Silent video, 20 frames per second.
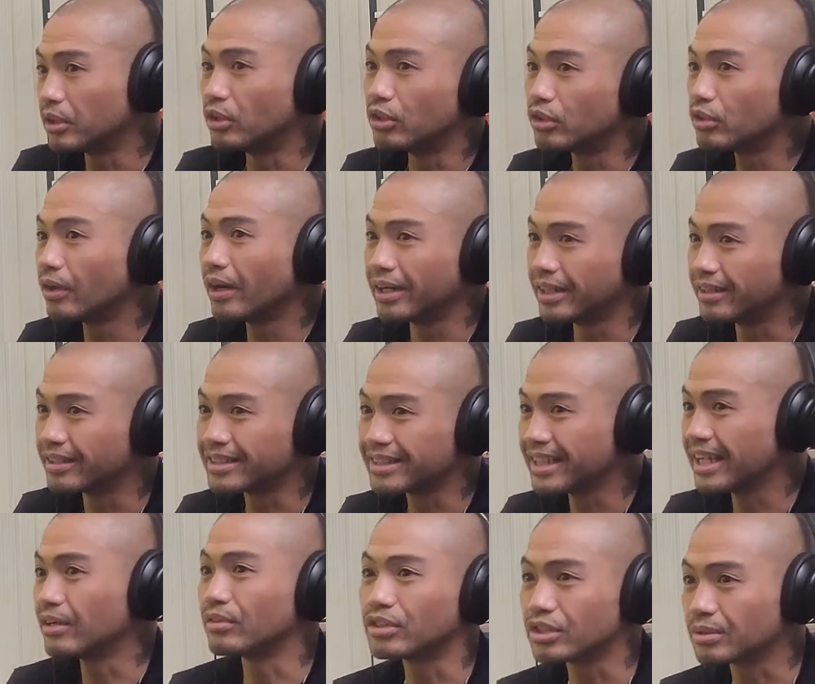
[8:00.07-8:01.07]
they're trying to
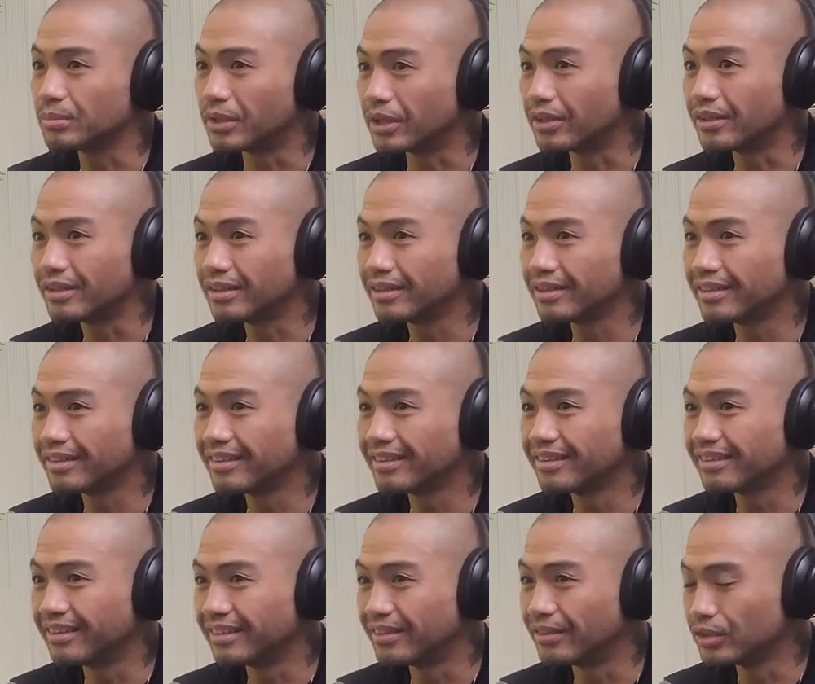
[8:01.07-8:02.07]
sound smart,
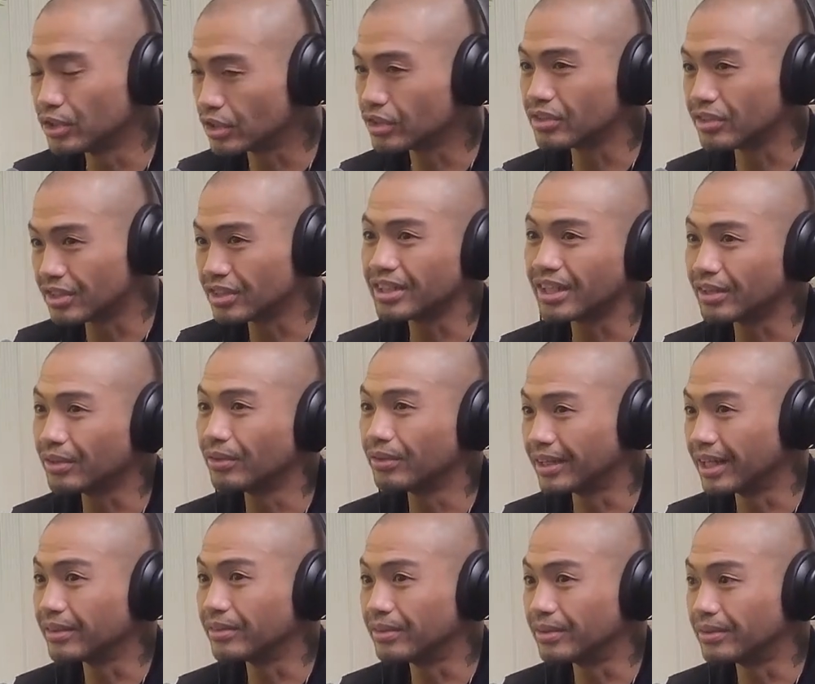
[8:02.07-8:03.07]
you know, just to signal
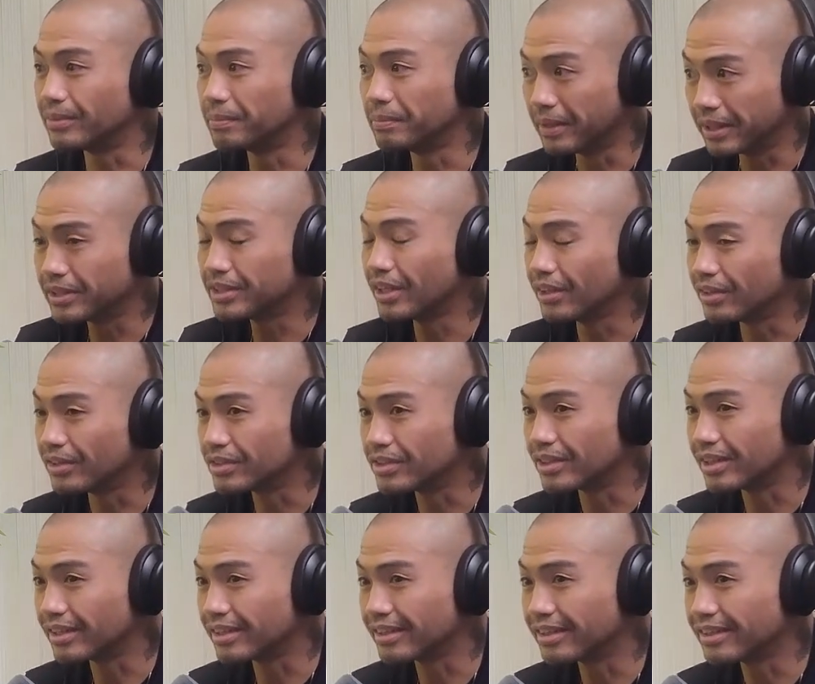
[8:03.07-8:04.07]
that they're intelligent, I guess.